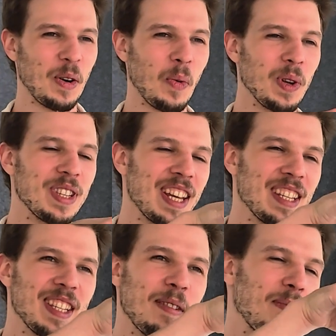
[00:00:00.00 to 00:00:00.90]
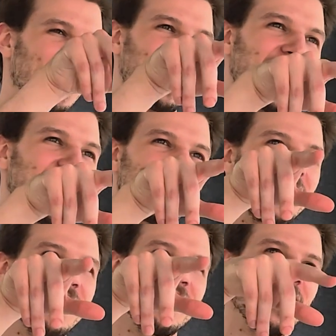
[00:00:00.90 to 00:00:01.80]
which says something like
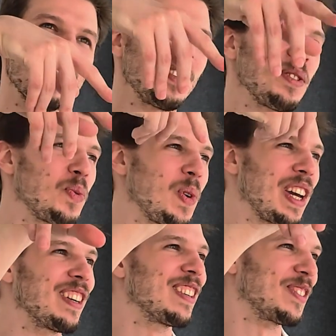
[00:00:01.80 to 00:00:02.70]
there's a swing,